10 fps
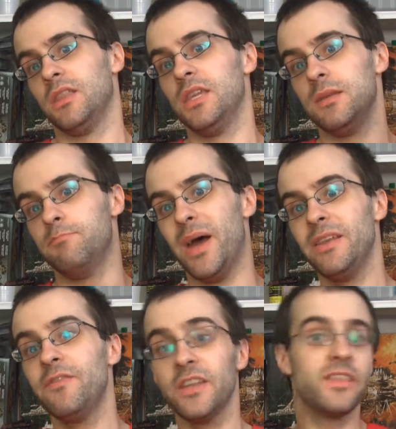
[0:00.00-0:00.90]
The
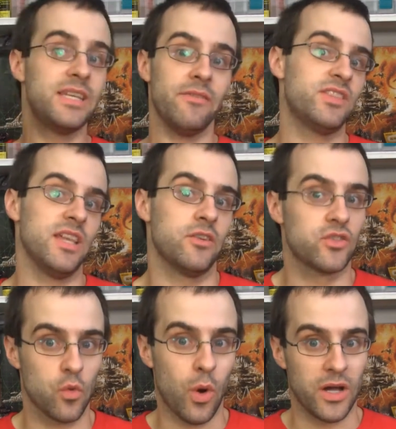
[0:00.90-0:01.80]
benefit of the Devastator
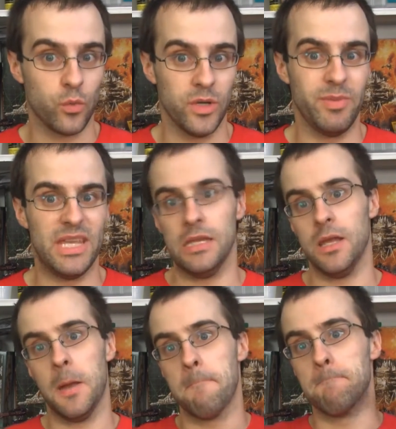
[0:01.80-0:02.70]
Squad would
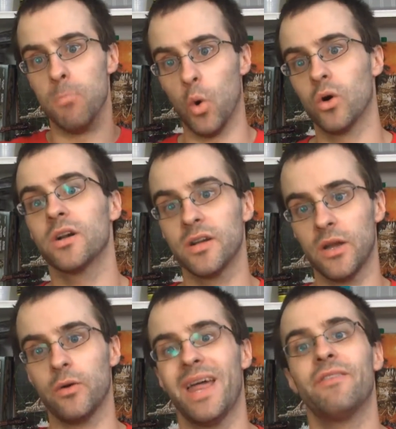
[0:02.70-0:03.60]
be it
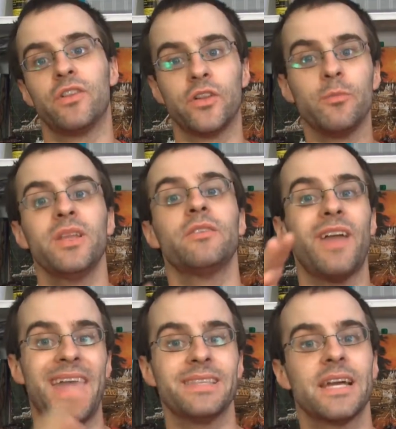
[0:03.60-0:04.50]
would have a little bit
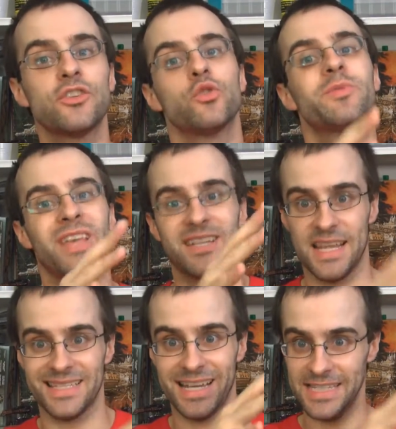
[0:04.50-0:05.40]
of anti-troop
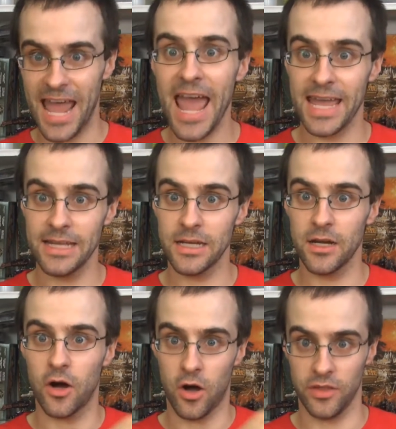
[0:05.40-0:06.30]
/ anti-tank
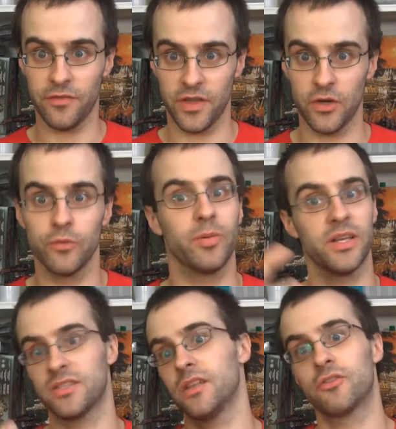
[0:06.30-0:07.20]
on the field,
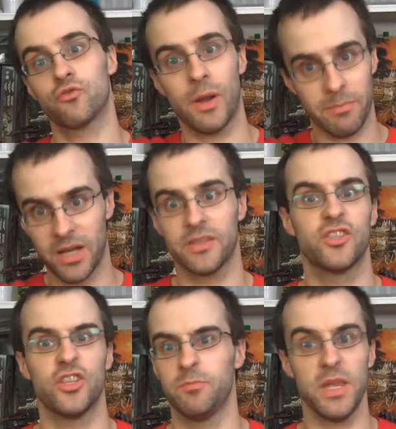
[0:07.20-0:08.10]
plus another drop pod
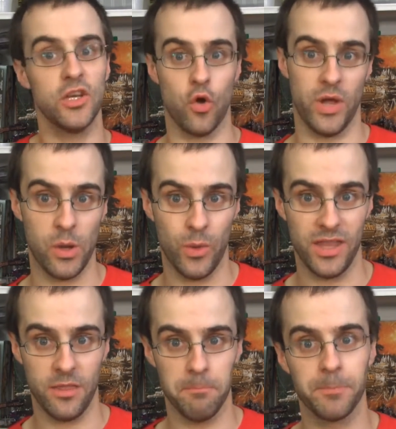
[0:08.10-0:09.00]
to just be annoying
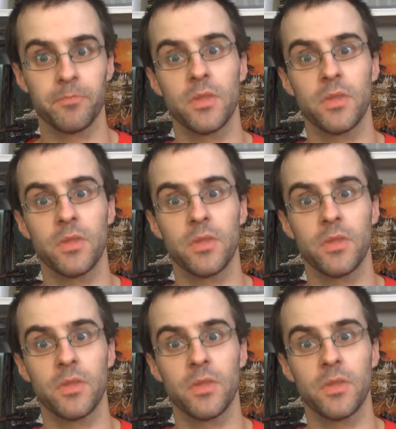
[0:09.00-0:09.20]
with.